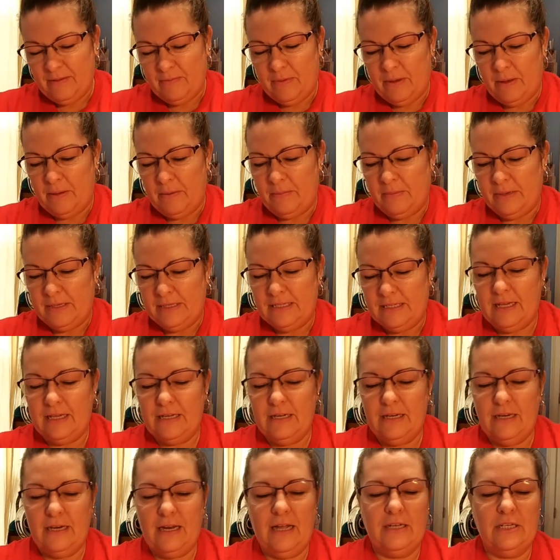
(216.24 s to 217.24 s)
But my
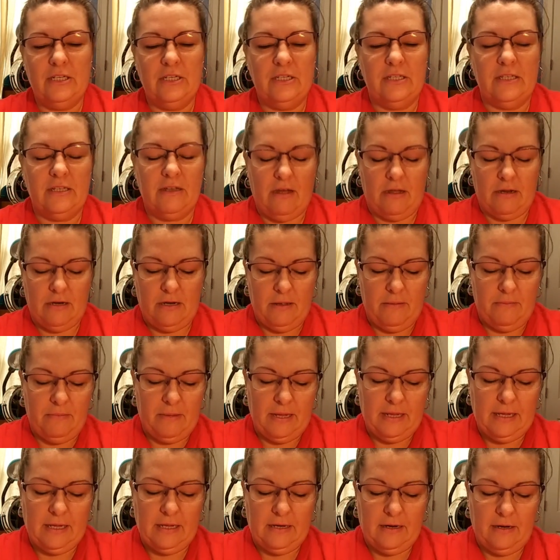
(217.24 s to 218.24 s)
son and I just got done
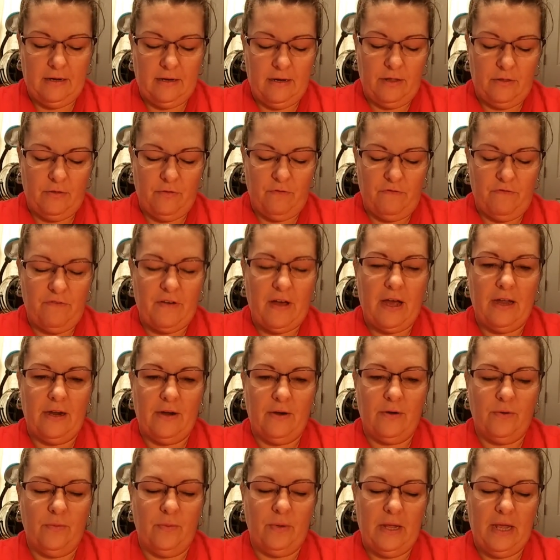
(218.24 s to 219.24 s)
making another
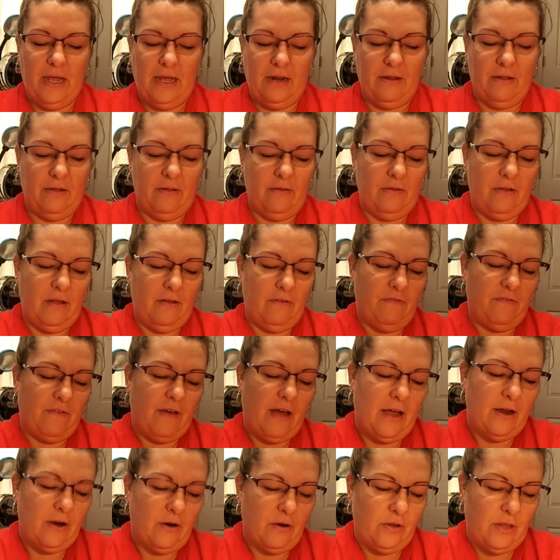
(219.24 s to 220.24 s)
fire. We had a
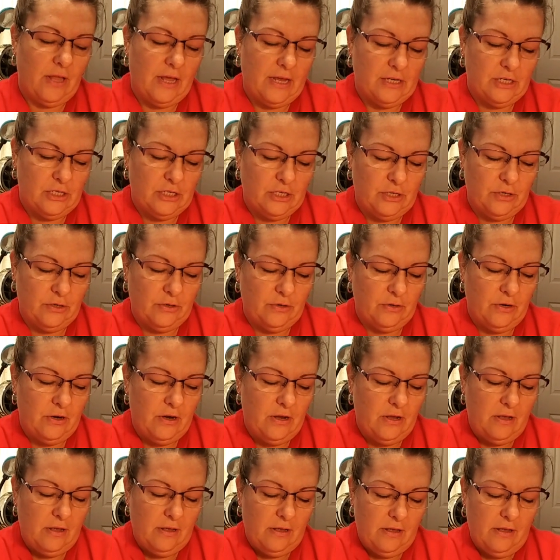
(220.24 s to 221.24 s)
fire last year,
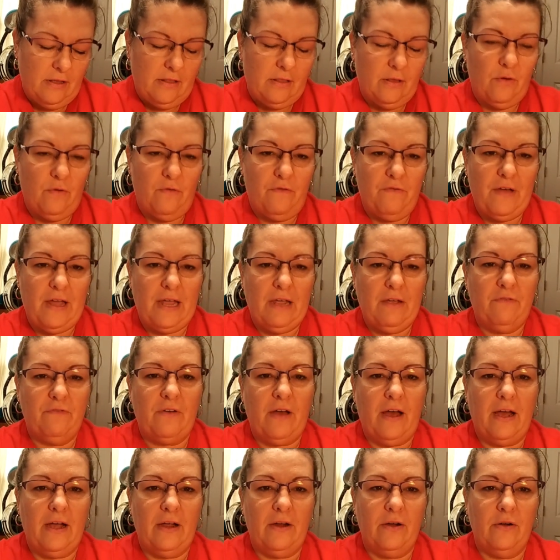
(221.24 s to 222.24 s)
little fake
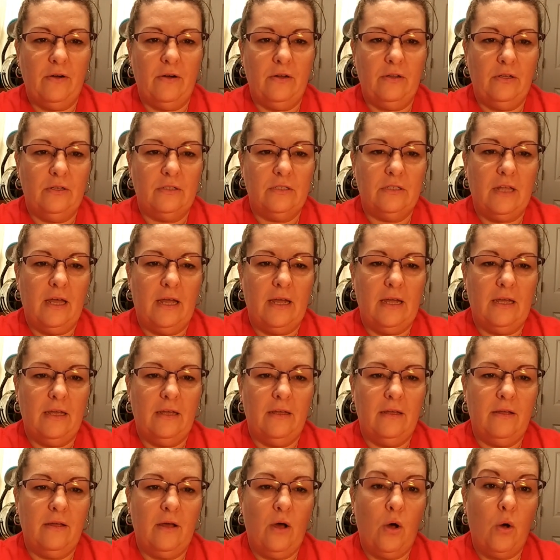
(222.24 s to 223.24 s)
fire. It looks like
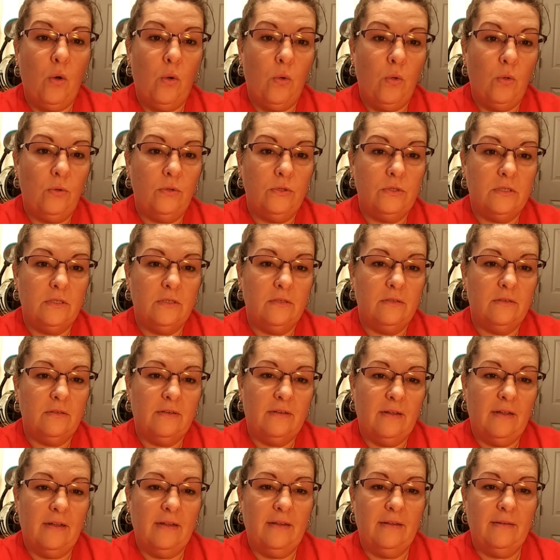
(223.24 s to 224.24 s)
coals
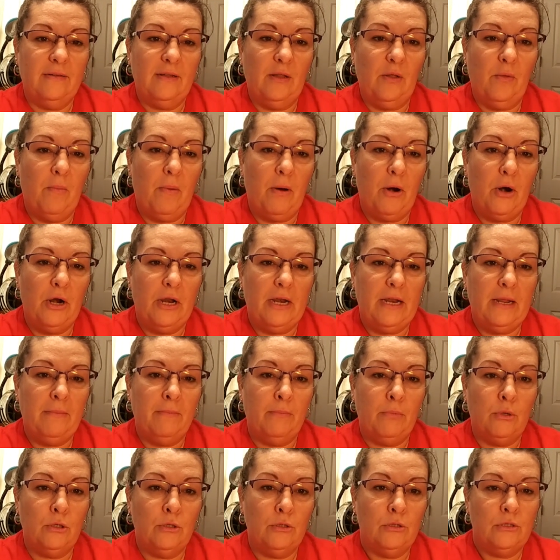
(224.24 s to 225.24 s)
and little burning
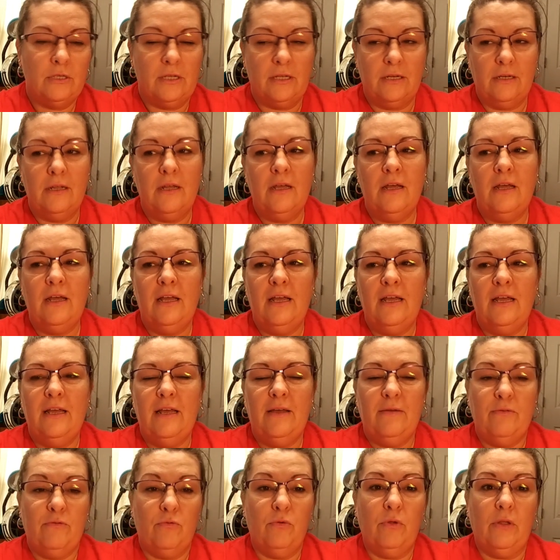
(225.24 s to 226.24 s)
embers, and
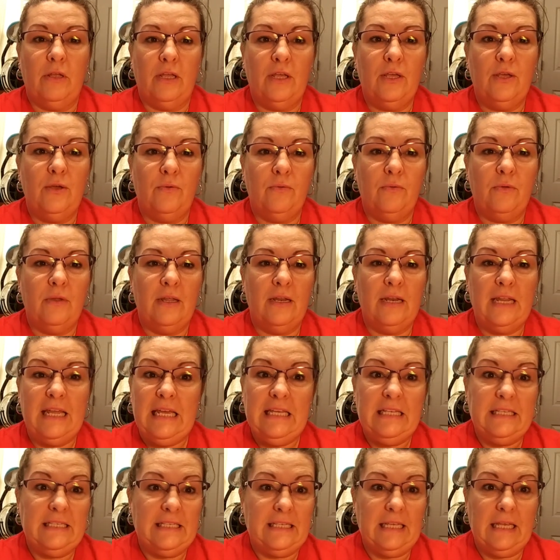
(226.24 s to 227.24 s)
really cute and
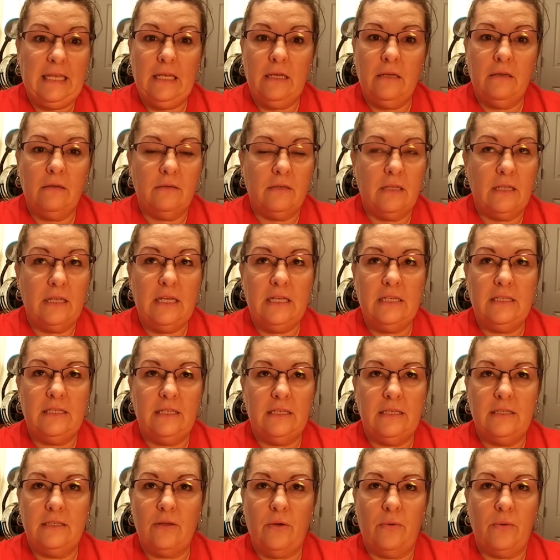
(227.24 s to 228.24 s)
easy,
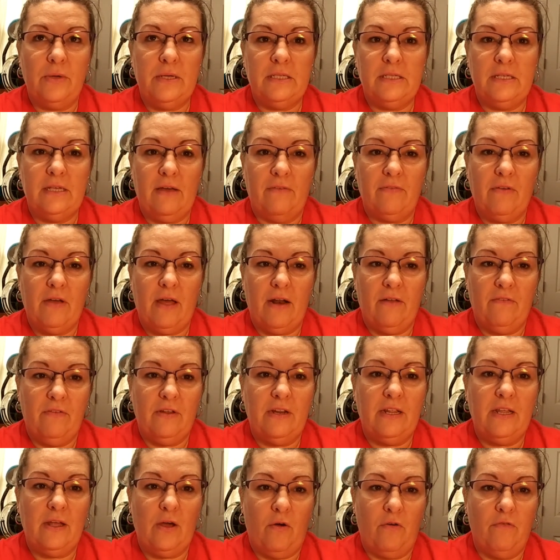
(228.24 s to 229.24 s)
so easy. I've got a
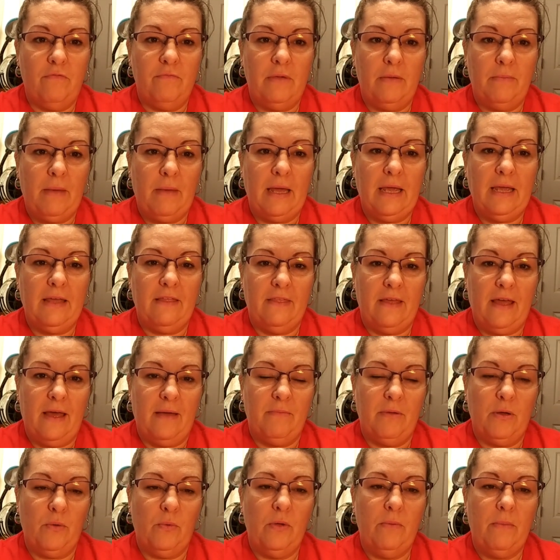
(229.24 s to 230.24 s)
video of me making
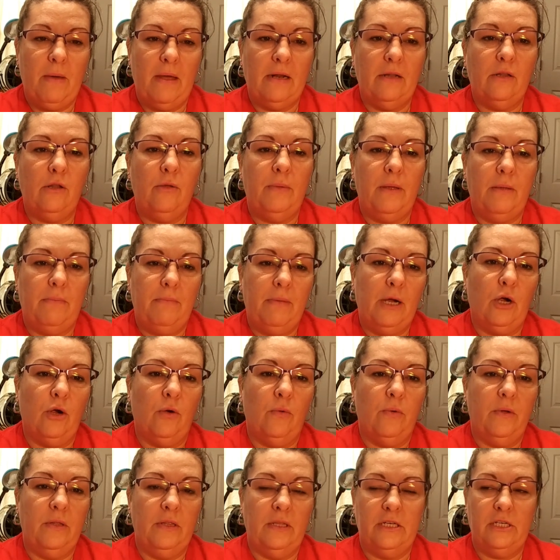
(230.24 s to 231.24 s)
that, but we made a little bit
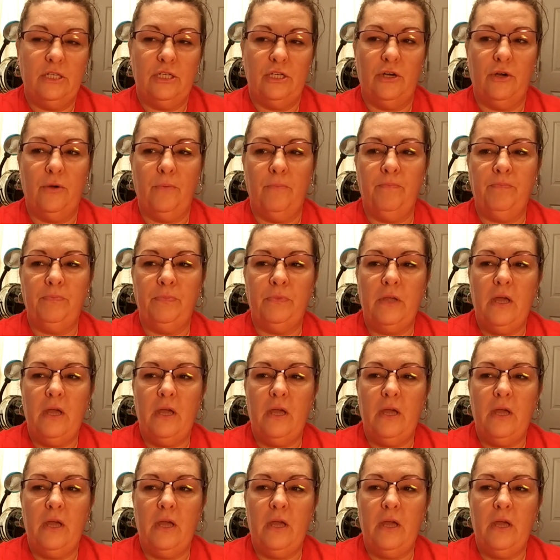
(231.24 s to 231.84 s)
bigger one this year.